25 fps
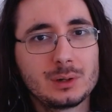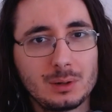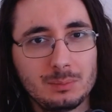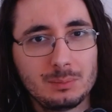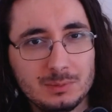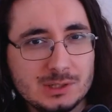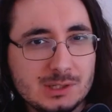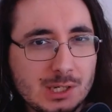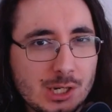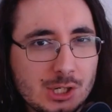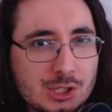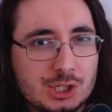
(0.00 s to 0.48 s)

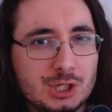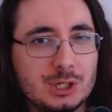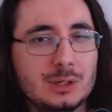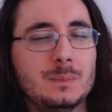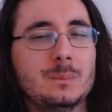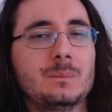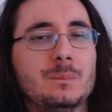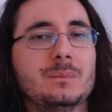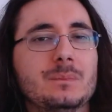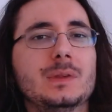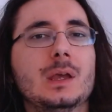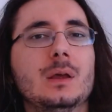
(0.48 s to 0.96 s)
recommendation.
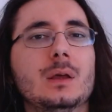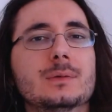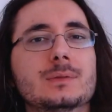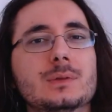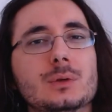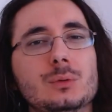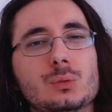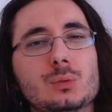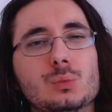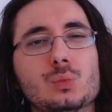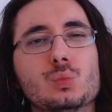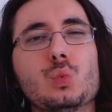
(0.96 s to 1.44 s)

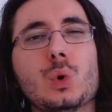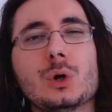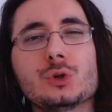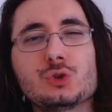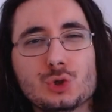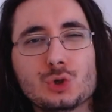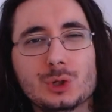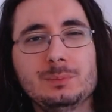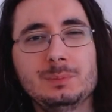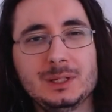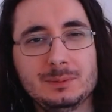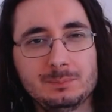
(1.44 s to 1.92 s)
So
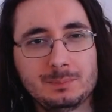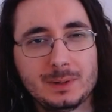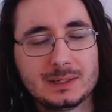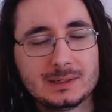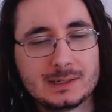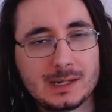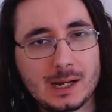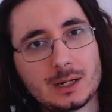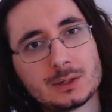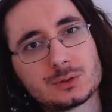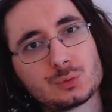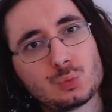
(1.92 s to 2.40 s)
what do I mean by
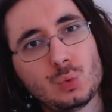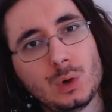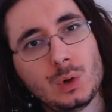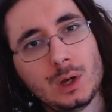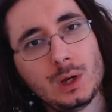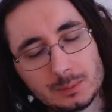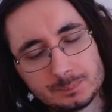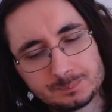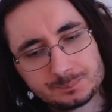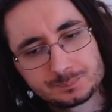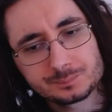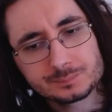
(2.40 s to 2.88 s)
that?
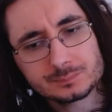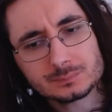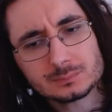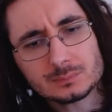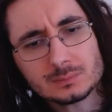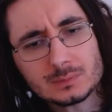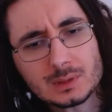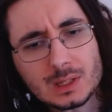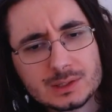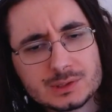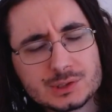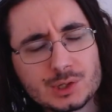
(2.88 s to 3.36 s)
Well,
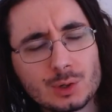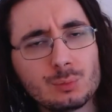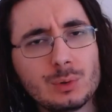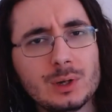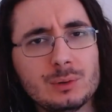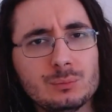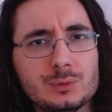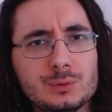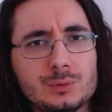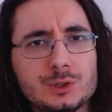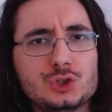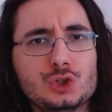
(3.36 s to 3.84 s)
so
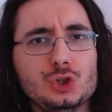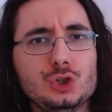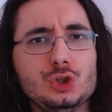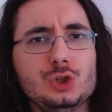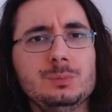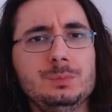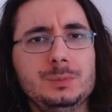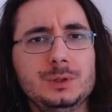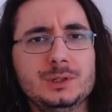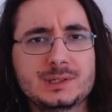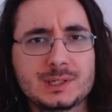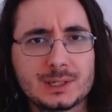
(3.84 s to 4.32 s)
when we
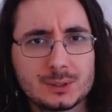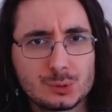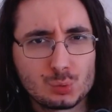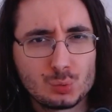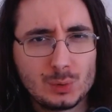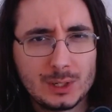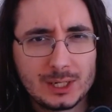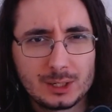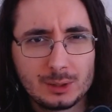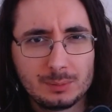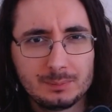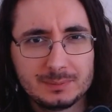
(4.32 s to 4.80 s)
do music
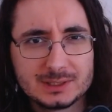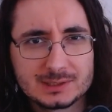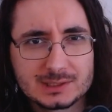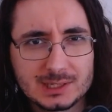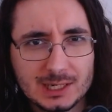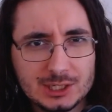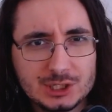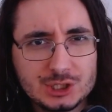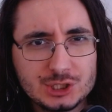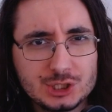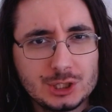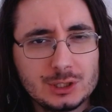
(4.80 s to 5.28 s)

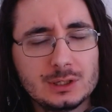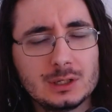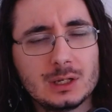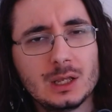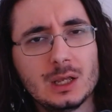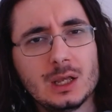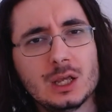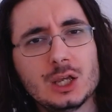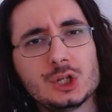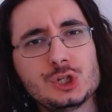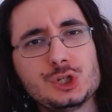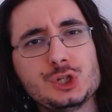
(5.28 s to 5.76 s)
recommendation,
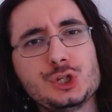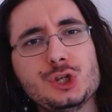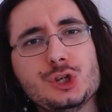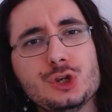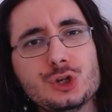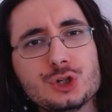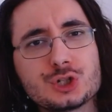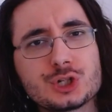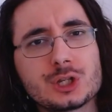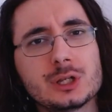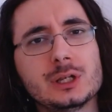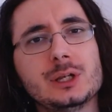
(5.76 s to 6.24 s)

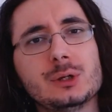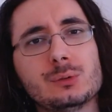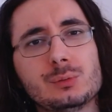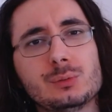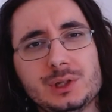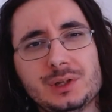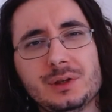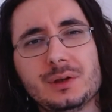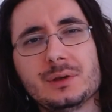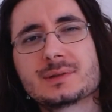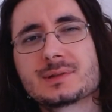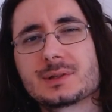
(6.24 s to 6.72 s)
usually
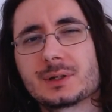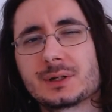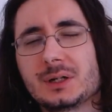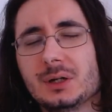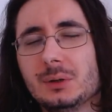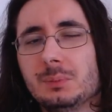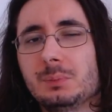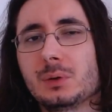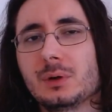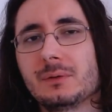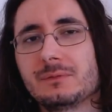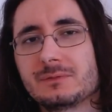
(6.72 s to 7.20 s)
we use a
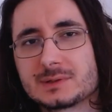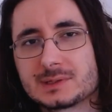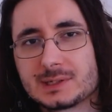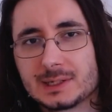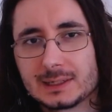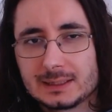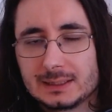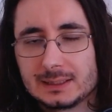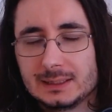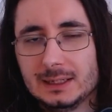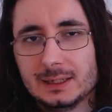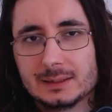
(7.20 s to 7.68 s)
couple of
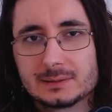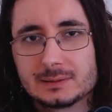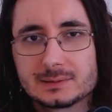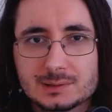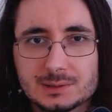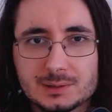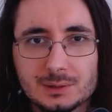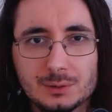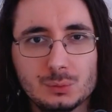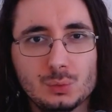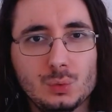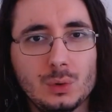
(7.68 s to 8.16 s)
techniques.
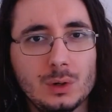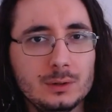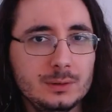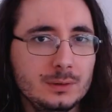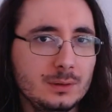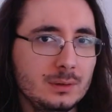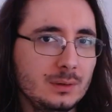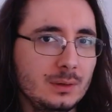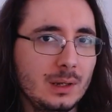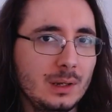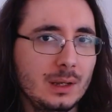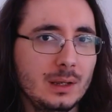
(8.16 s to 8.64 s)
So
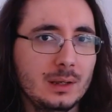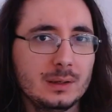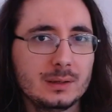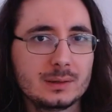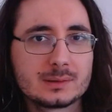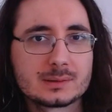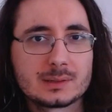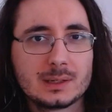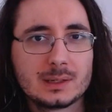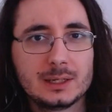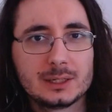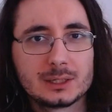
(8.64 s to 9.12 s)
one
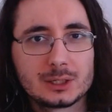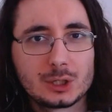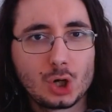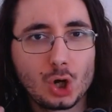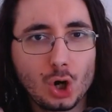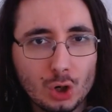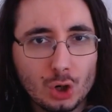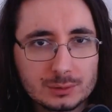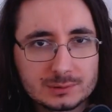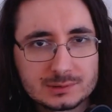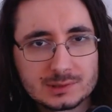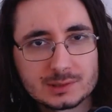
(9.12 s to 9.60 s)
is like
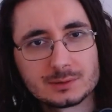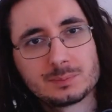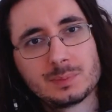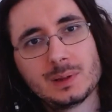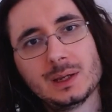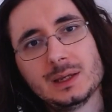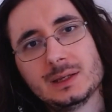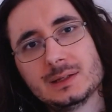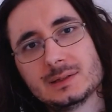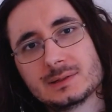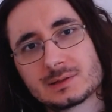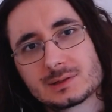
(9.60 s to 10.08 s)

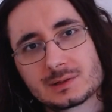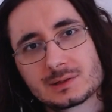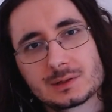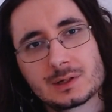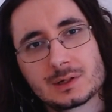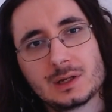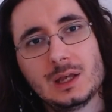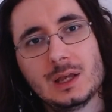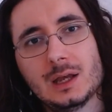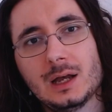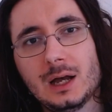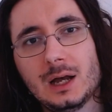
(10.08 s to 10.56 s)
content-based
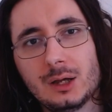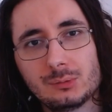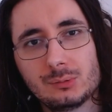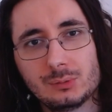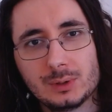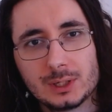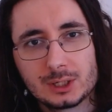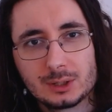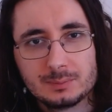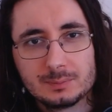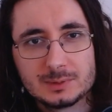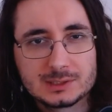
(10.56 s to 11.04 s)
uh,
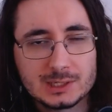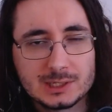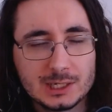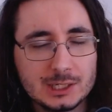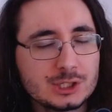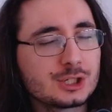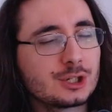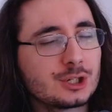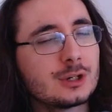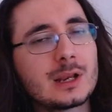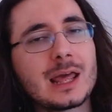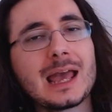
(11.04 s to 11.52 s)

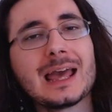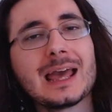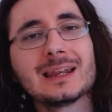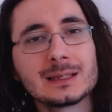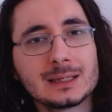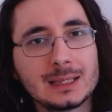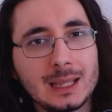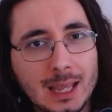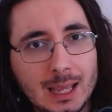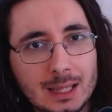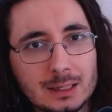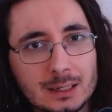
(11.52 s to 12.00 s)
recommendation. And
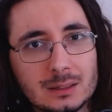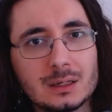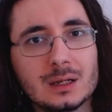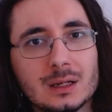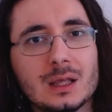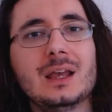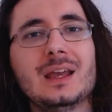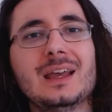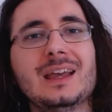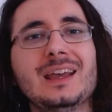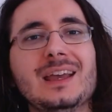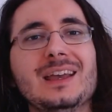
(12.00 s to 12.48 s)
again,
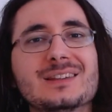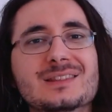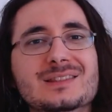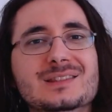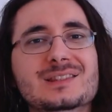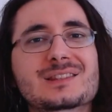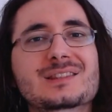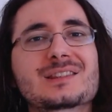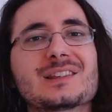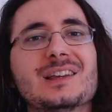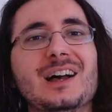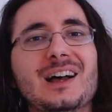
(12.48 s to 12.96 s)

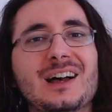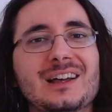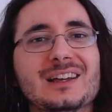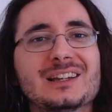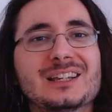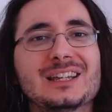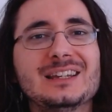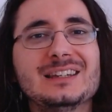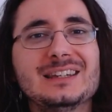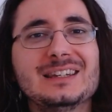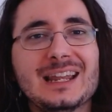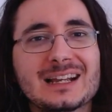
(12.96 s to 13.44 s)
it's uh,
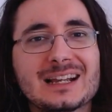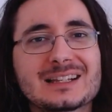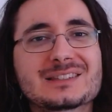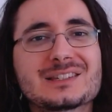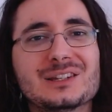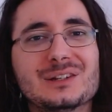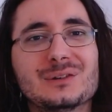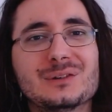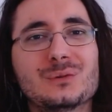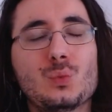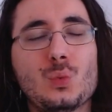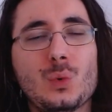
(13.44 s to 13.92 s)

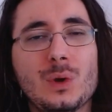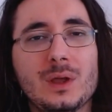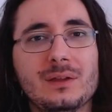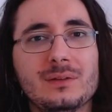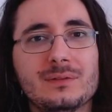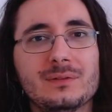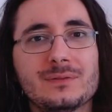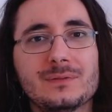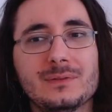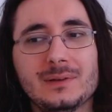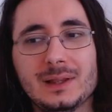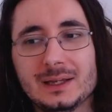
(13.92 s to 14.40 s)
connected
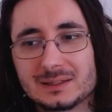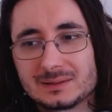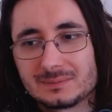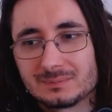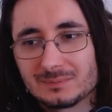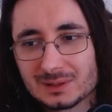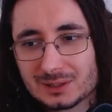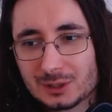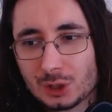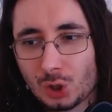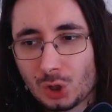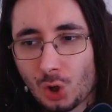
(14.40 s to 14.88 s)
with like
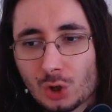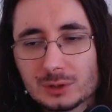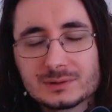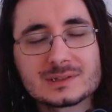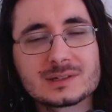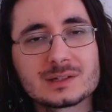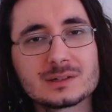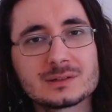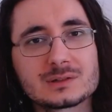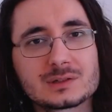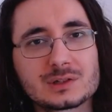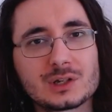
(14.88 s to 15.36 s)

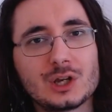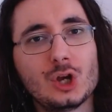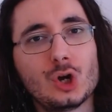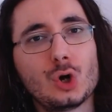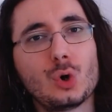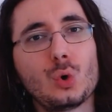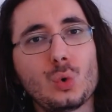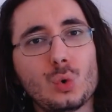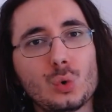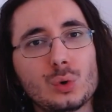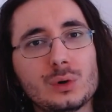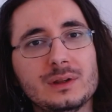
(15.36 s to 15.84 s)
content
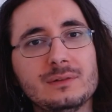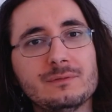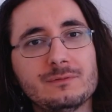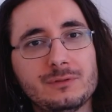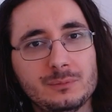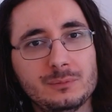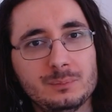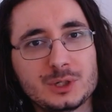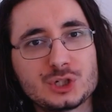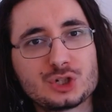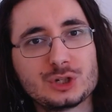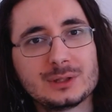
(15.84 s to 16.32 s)
or
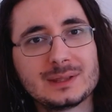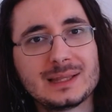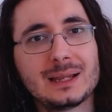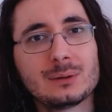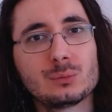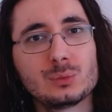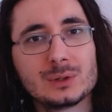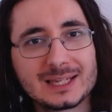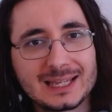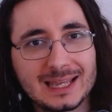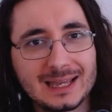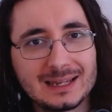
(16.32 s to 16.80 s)
information
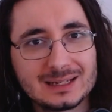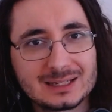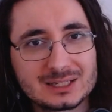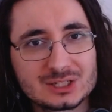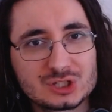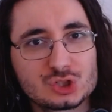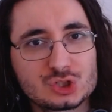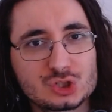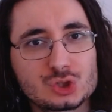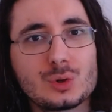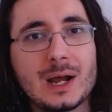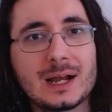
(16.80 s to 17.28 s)
that we can
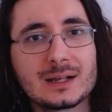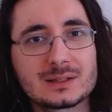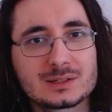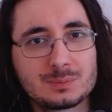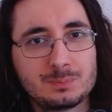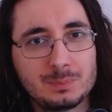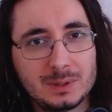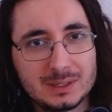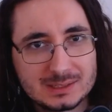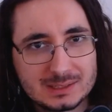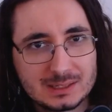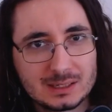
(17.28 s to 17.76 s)

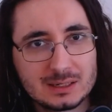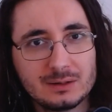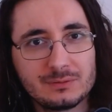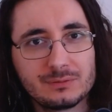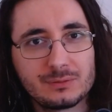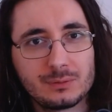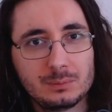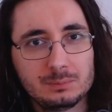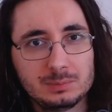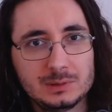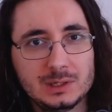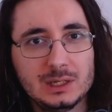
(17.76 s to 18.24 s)
extract basically
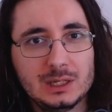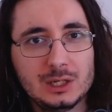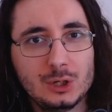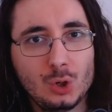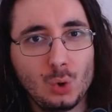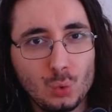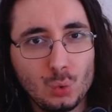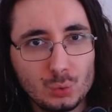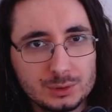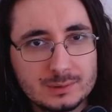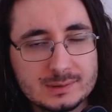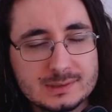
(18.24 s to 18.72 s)
from the
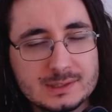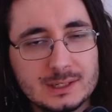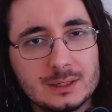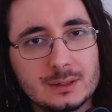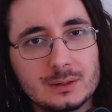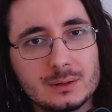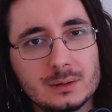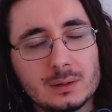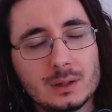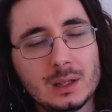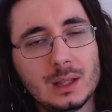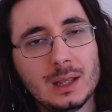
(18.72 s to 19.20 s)
audio
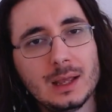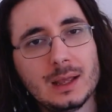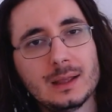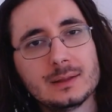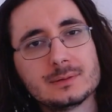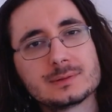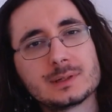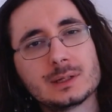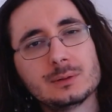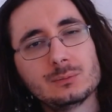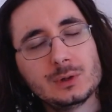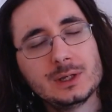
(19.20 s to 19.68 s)
signal.
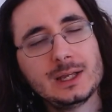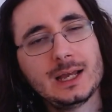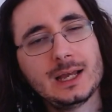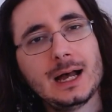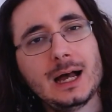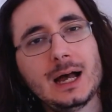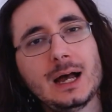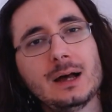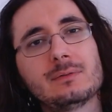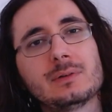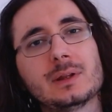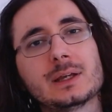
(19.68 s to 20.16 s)
Then we
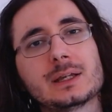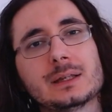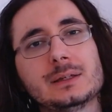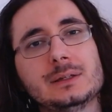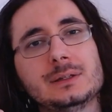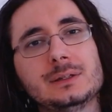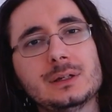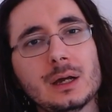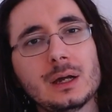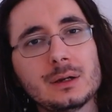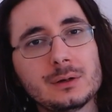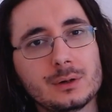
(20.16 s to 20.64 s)
have like
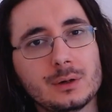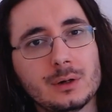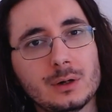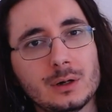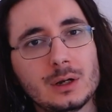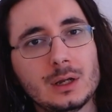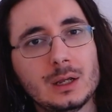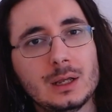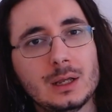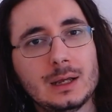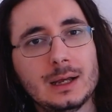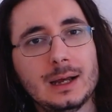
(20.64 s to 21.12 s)

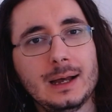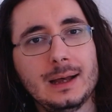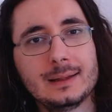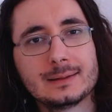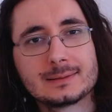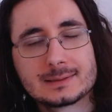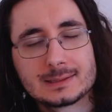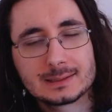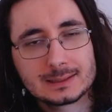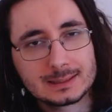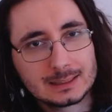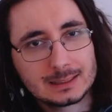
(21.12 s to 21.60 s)
another uh,
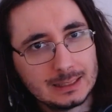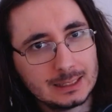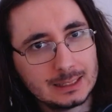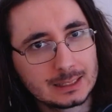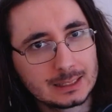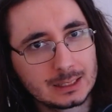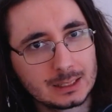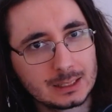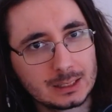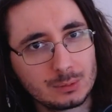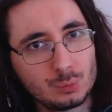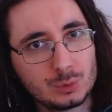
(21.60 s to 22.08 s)

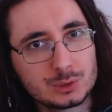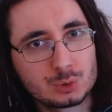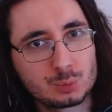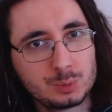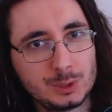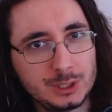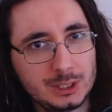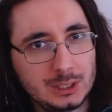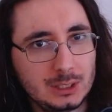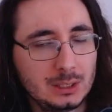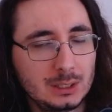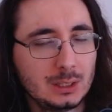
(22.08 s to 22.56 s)
technique which
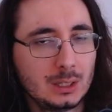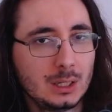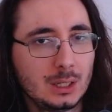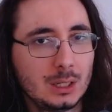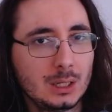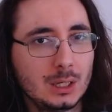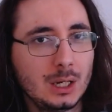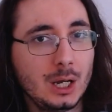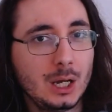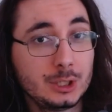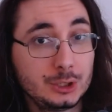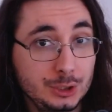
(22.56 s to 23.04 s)
we
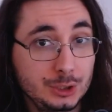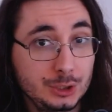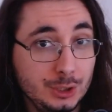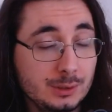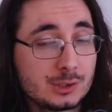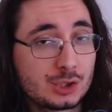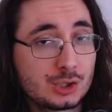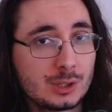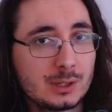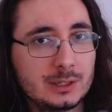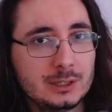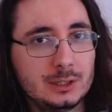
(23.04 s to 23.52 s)
uh,
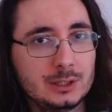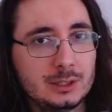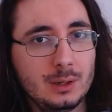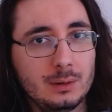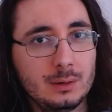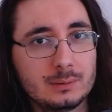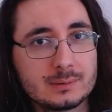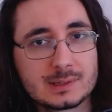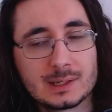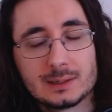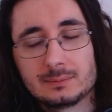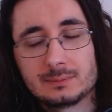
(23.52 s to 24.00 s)
usually
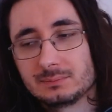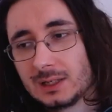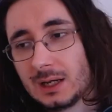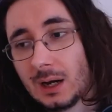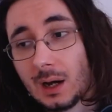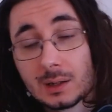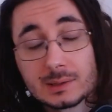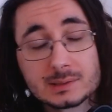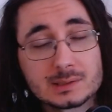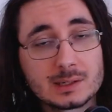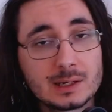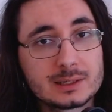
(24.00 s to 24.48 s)
use and
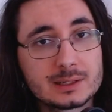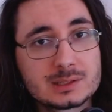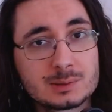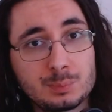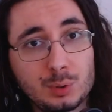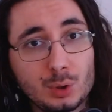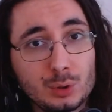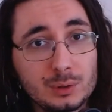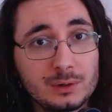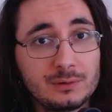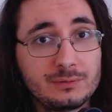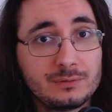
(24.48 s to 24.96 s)
guys like
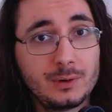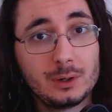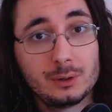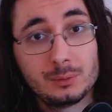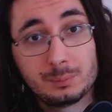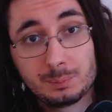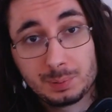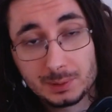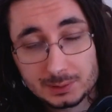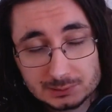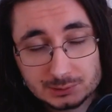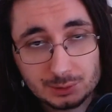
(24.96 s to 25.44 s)
Spotify,
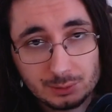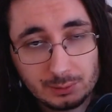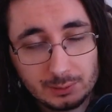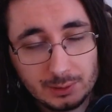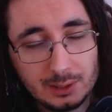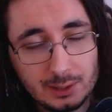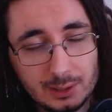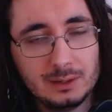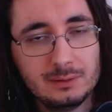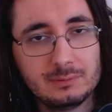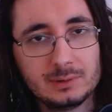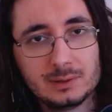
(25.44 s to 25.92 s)

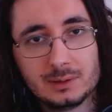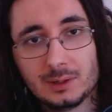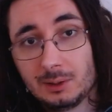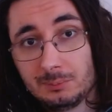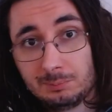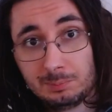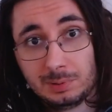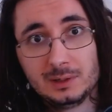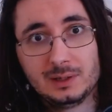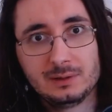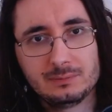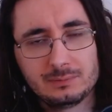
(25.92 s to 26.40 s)
Pandora even,
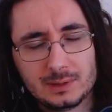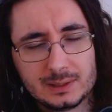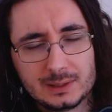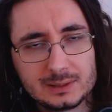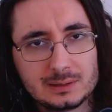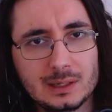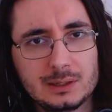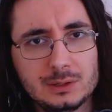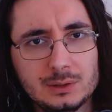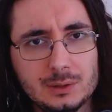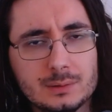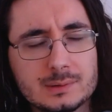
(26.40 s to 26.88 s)
I believe
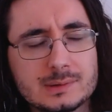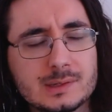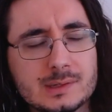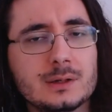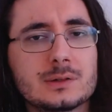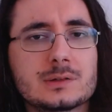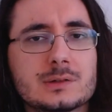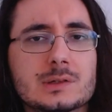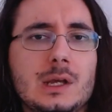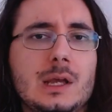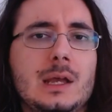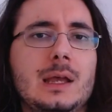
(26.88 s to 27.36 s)
like they use
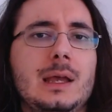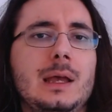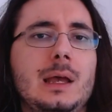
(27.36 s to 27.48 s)
it.